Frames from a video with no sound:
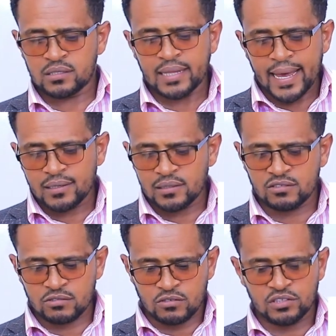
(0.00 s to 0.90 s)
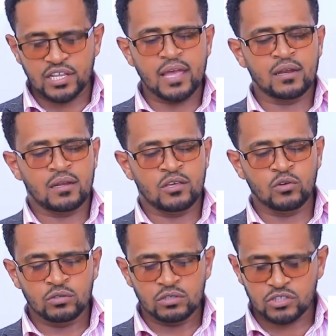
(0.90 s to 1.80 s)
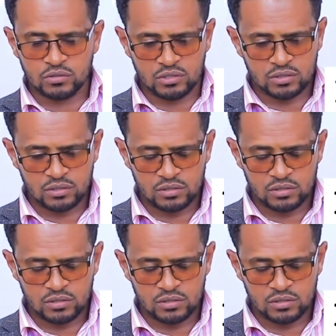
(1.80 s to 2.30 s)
likely to contain you should.